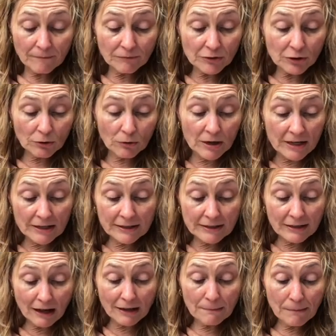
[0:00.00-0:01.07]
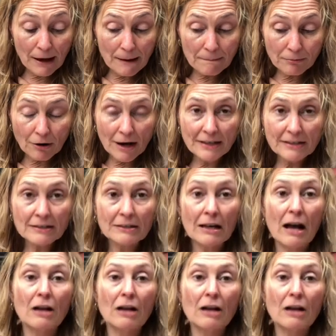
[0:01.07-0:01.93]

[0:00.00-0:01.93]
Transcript: so it is not a bad price.